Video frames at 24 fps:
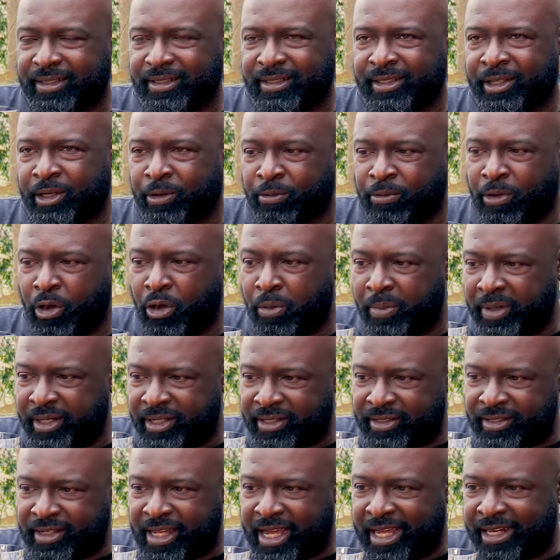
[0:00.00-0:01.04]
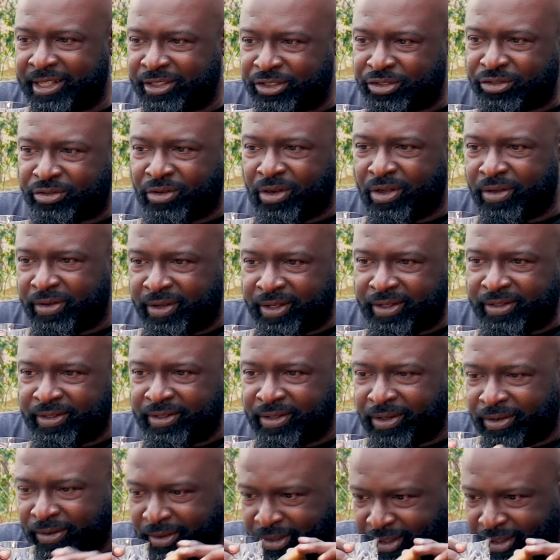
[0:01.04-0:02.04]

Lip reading: the aroma is not as strong as on